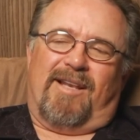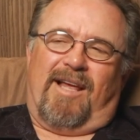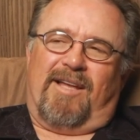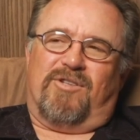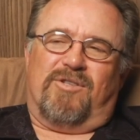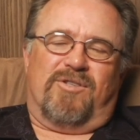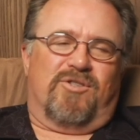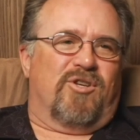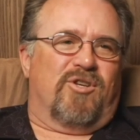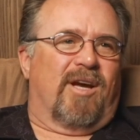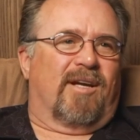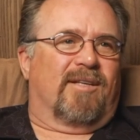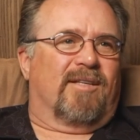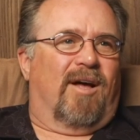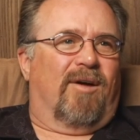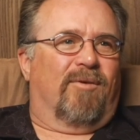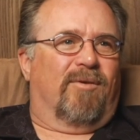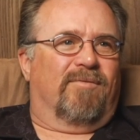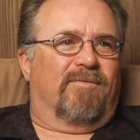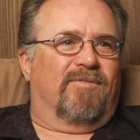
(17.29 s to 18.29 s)
I just checked
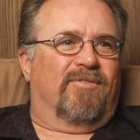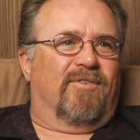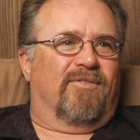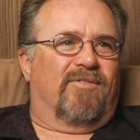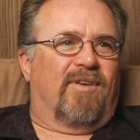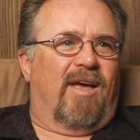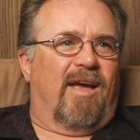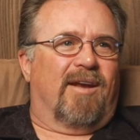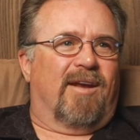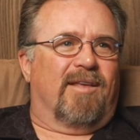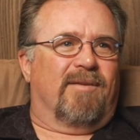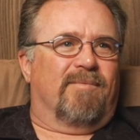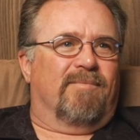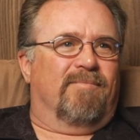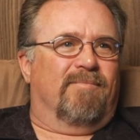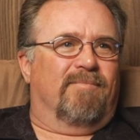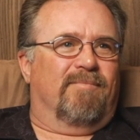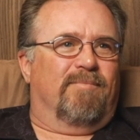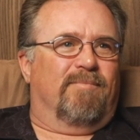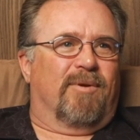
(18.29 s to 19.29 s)
out of society
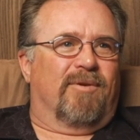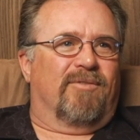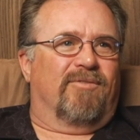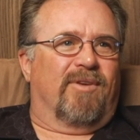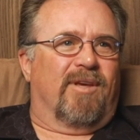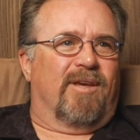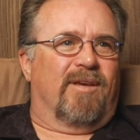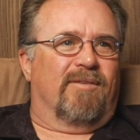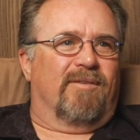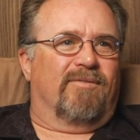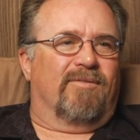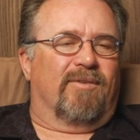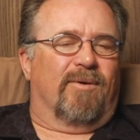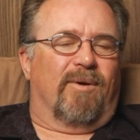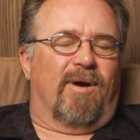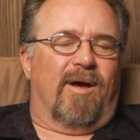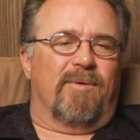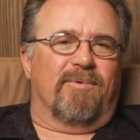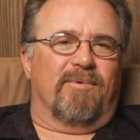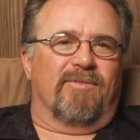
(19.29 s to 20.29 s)
per se. So
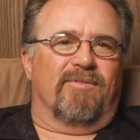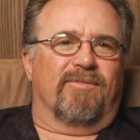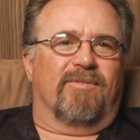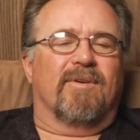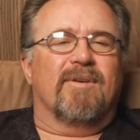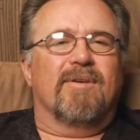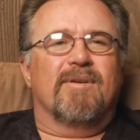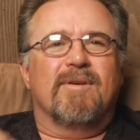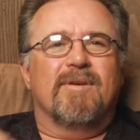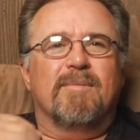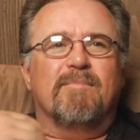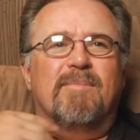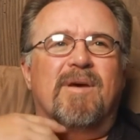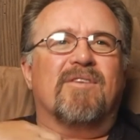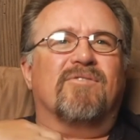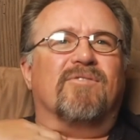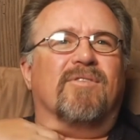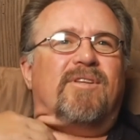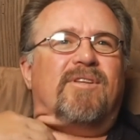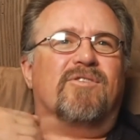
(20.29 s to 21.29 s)
I was
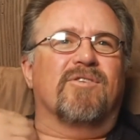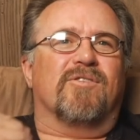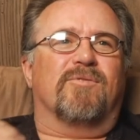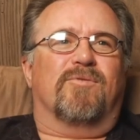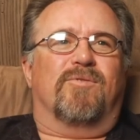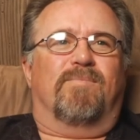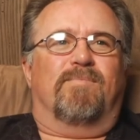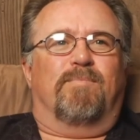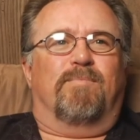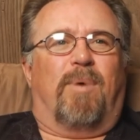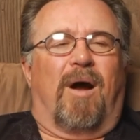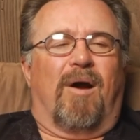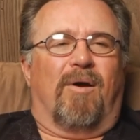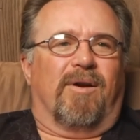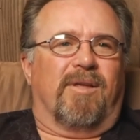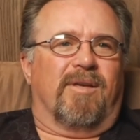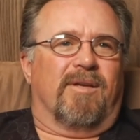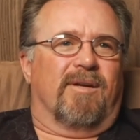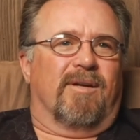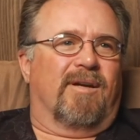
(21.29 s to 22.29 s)
basically just
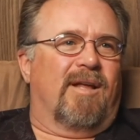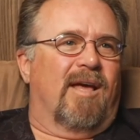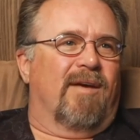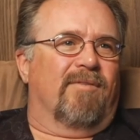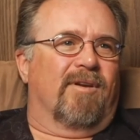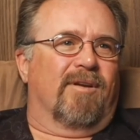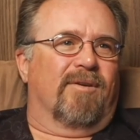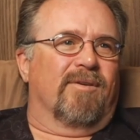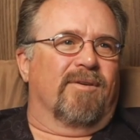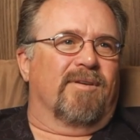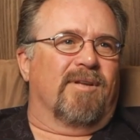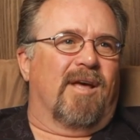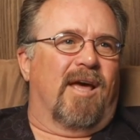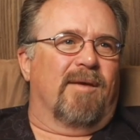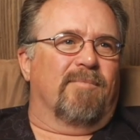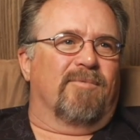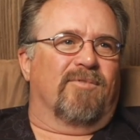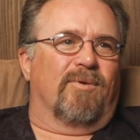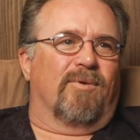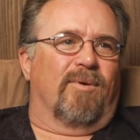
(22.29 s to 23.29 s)
partying and having a good
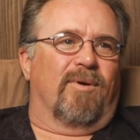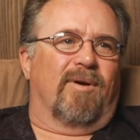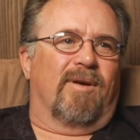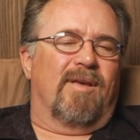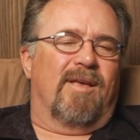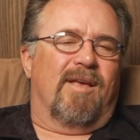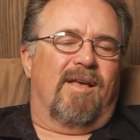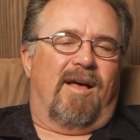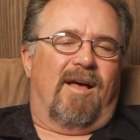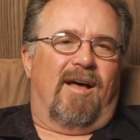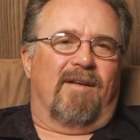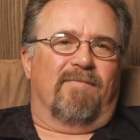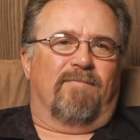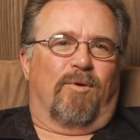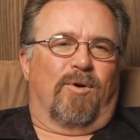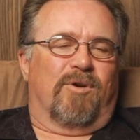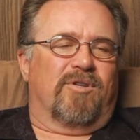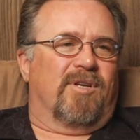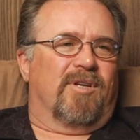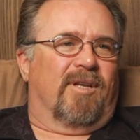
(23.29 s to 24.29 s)
time. So
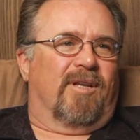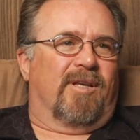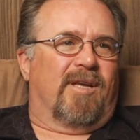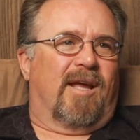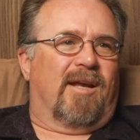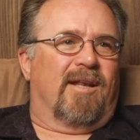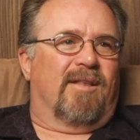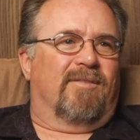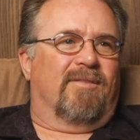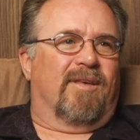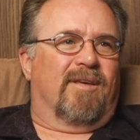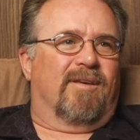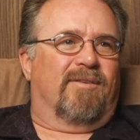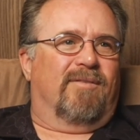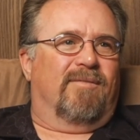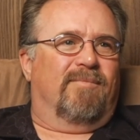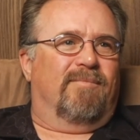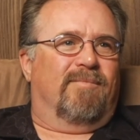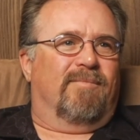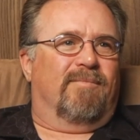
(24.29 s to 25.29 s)
unfortunately, I didn't think
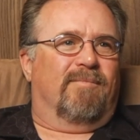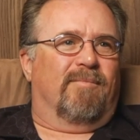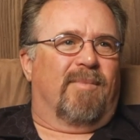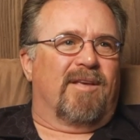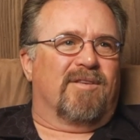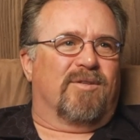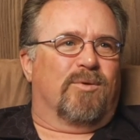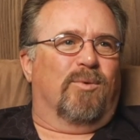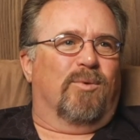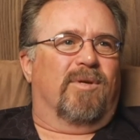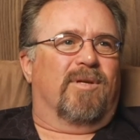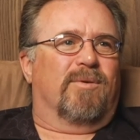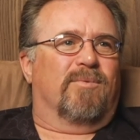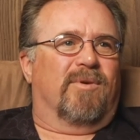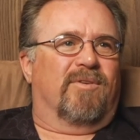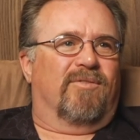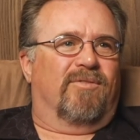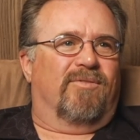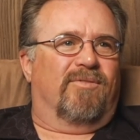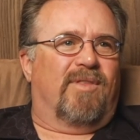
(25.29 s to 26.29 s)
my schooling
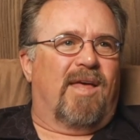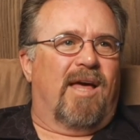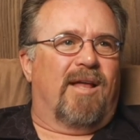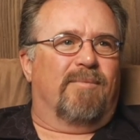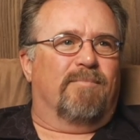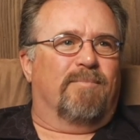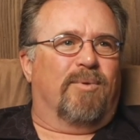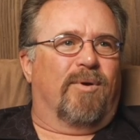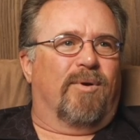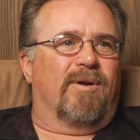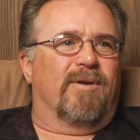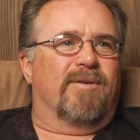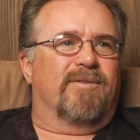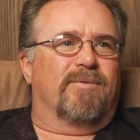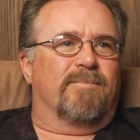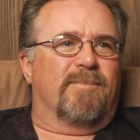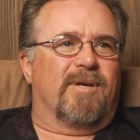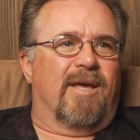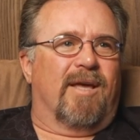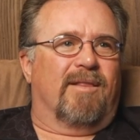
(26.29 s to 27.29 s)
was that important to
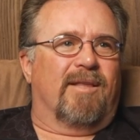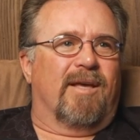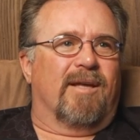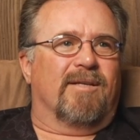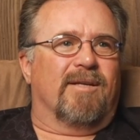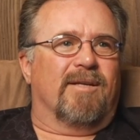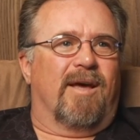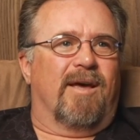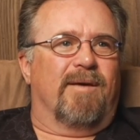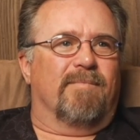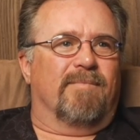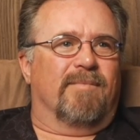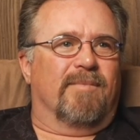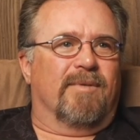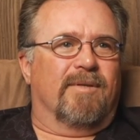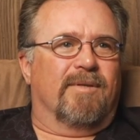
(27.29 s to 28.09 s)
me at that time.